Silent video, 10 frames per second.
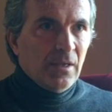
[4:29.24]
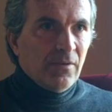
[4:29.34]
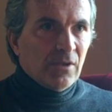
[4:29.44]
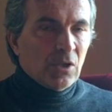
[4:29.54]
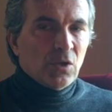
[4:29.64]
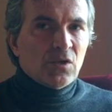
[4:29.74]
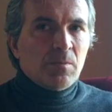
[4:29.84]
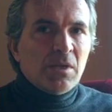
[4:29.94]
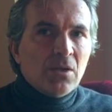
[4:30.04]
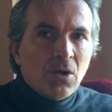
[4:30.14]
That goes
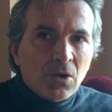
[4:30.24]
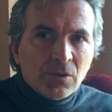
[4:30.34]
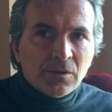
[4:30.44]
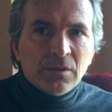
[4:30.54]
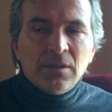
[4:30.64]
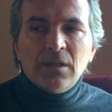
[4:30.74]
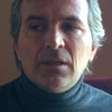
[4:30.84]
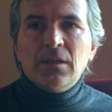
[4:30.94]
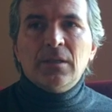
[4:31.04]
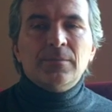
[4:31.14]
beyond
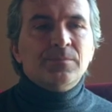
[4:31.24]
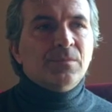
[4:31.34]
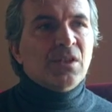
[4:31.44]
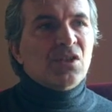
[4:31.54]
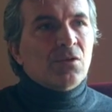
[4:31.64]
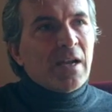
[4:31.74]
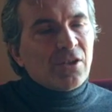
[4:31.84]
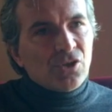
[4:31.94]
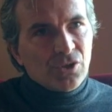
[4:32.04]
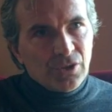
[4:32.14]
the
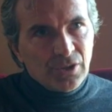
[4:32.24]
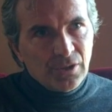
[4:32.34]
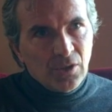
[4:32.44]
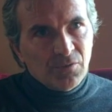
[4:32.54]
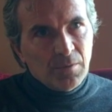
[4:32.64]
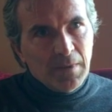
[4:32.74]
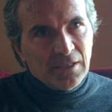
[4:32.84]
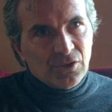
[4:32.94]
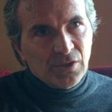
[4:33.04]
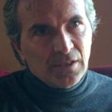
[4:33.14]
structure of the
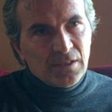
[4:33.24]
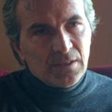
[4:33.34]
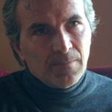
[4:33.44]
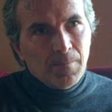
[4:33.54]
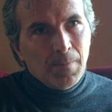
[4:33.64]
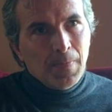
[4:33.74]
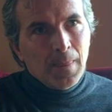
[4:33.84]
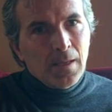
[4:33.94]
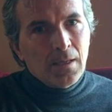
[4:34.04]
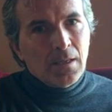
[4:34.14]
matrix.
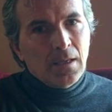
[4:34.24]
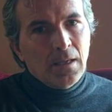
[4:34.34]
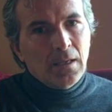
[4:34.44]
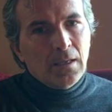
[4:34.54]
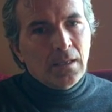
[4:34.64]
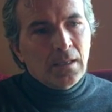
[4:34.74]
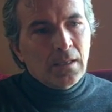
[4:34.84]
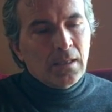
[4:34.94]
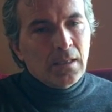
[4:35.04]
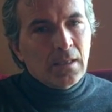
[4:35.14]

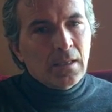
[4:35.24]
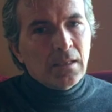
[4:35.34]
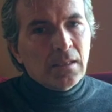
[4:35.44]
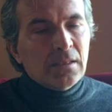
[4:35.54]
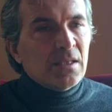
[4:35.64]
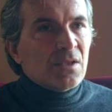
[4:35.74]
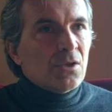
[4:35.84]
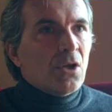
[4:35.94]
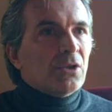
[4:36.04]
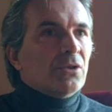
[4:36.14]
It is
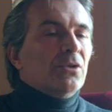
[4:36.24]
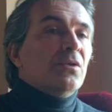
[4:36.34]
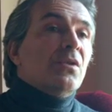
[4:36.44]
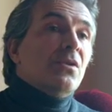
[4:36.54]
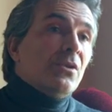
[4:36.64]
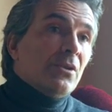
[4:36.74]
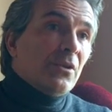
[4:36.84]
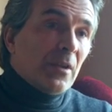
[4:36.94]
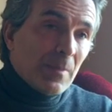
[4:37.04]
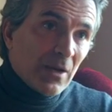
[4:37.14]
not
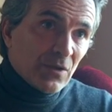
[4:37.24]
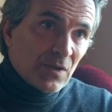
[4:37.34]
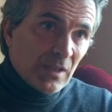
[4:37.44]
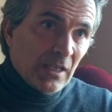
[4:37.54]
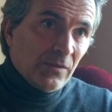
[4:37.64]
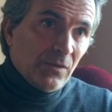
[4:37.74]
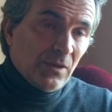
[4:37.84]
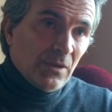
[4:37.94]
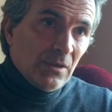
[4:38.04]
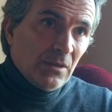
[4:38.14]
concerned about
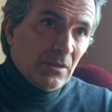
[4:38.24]
safety.